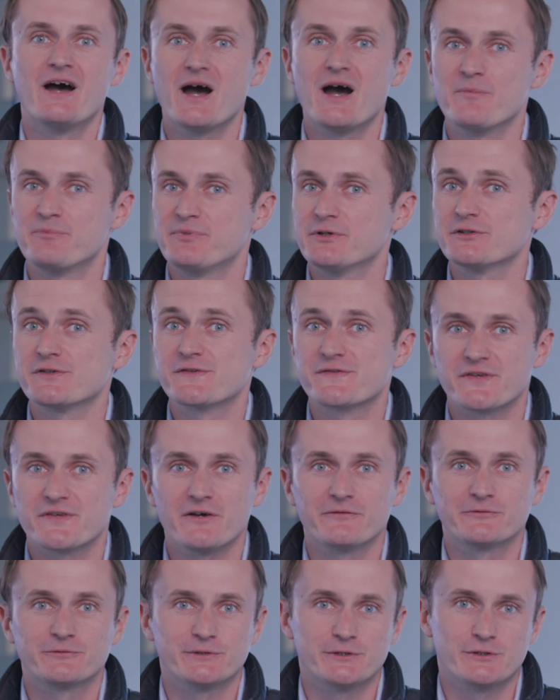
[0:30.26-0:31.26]
Ampere's
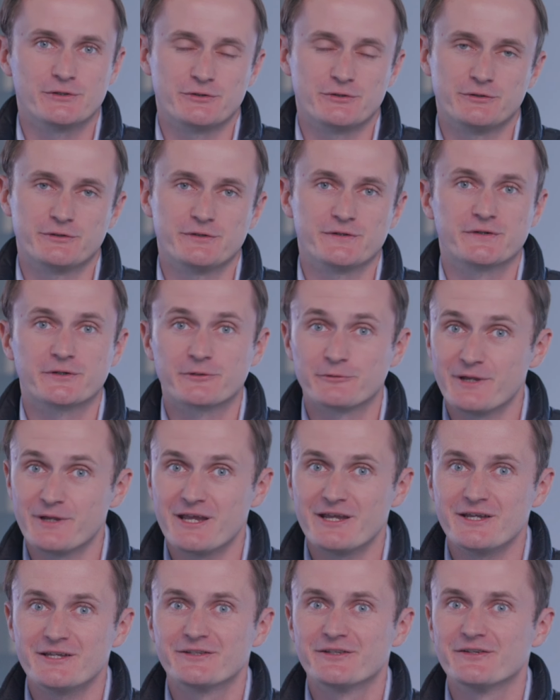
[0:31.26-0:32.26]
software engineers
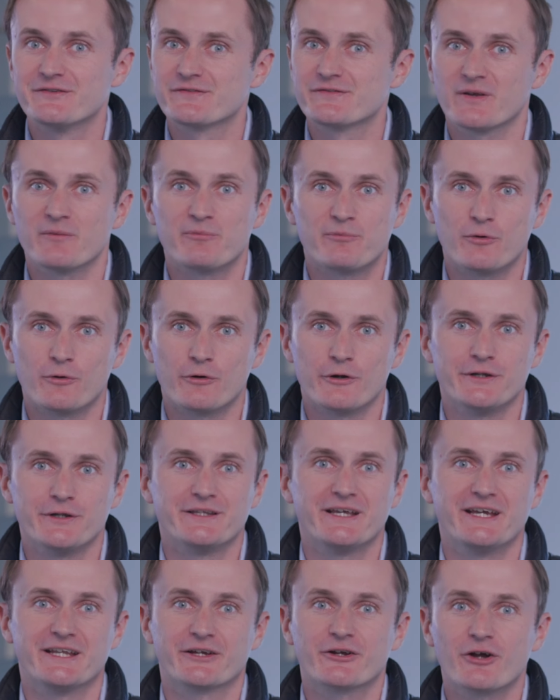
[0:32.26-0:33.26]
create,
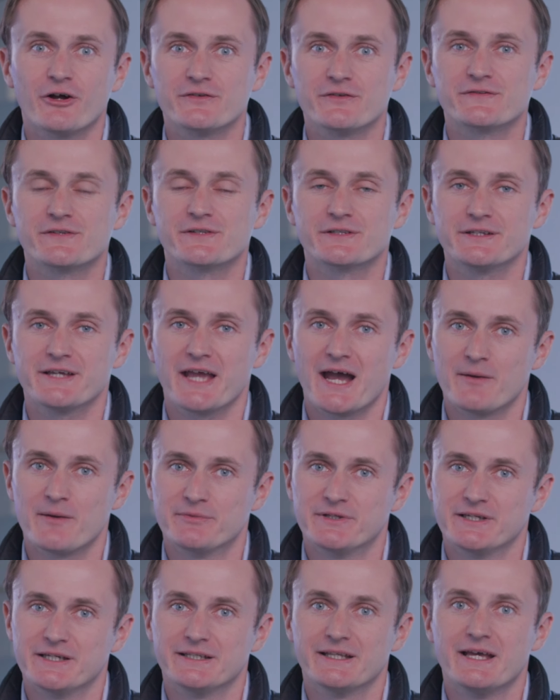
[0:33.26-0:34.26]
support, and constantly
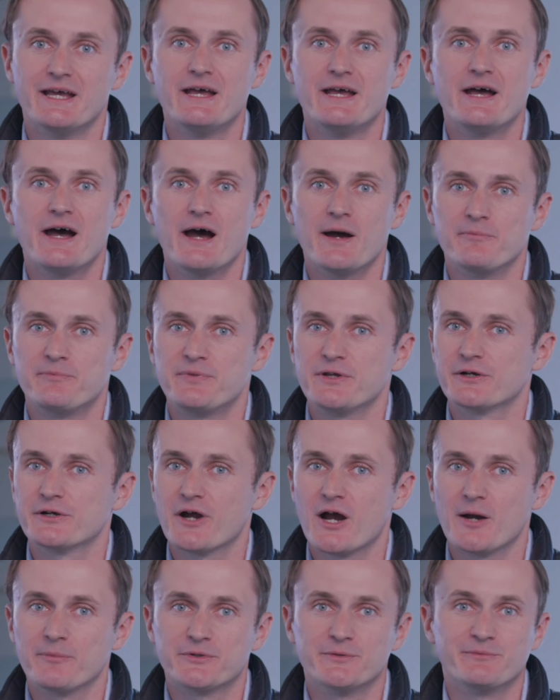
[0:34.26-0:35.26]
update
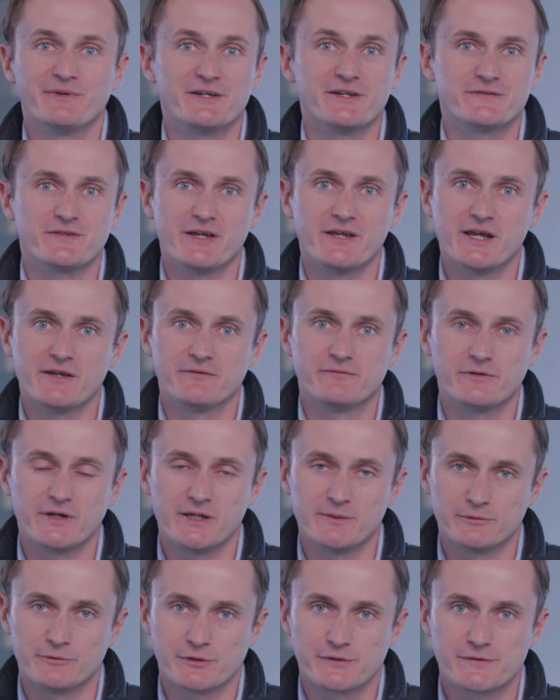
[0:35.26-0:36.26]
Ampere-optimized AI
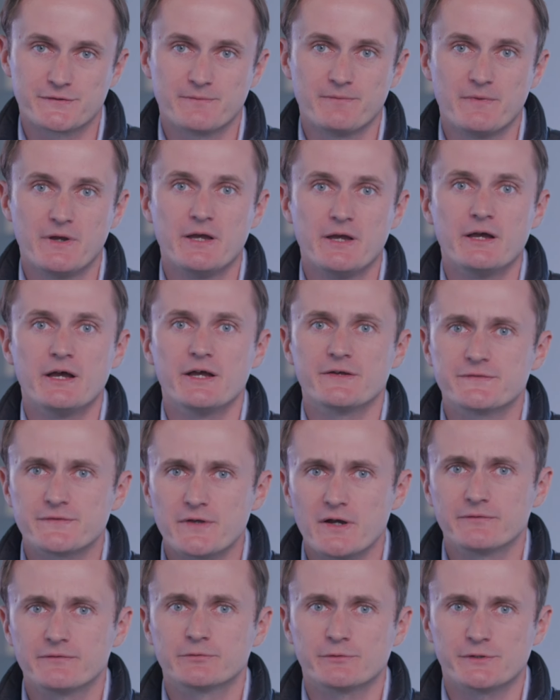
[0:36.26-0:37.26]
frameworks, a
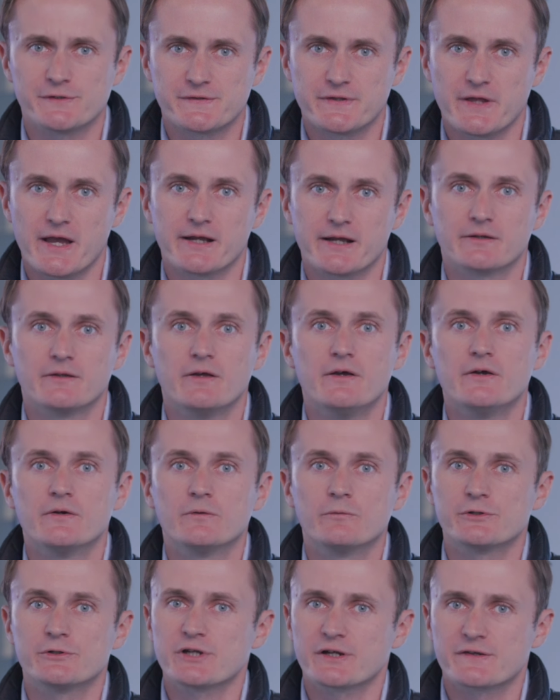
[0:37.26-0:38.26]
software stack
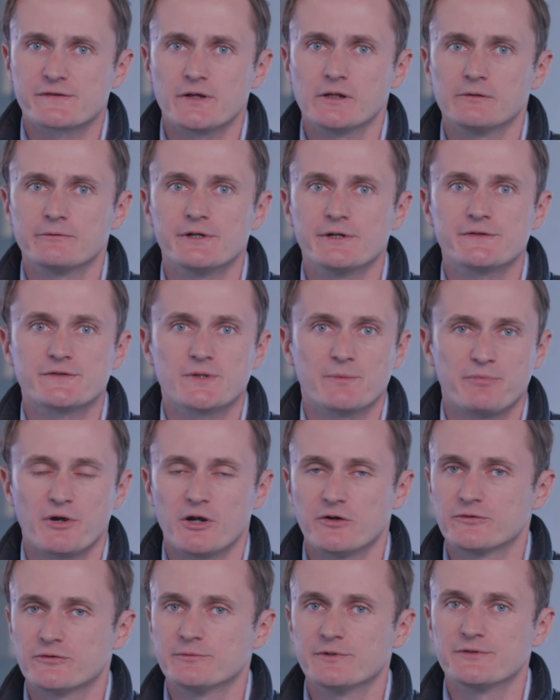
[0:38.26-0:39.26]
which accelerates the
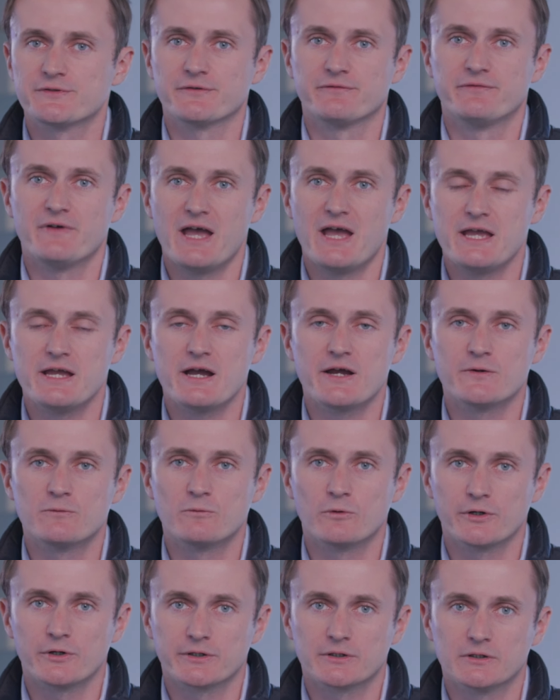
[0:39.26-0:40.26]
performance of AI
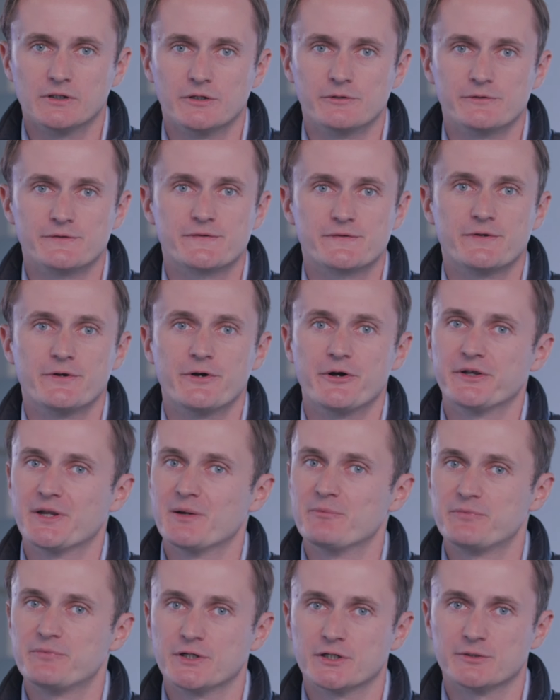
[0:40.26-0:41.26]
workloads on
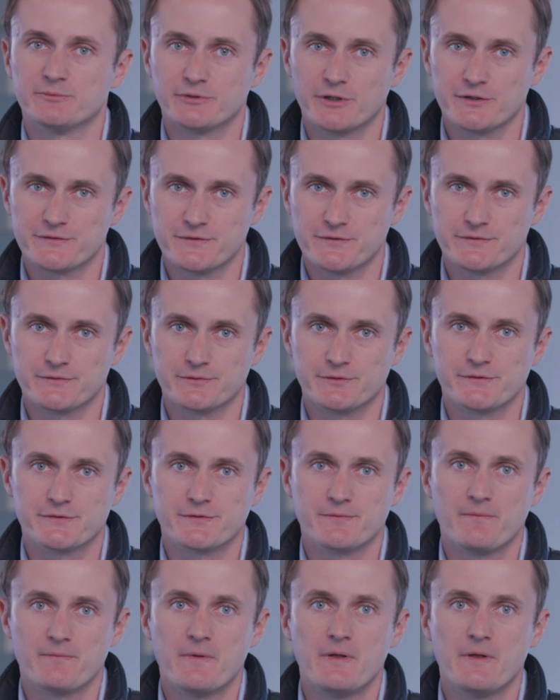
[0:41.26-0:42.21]
Ampere processors.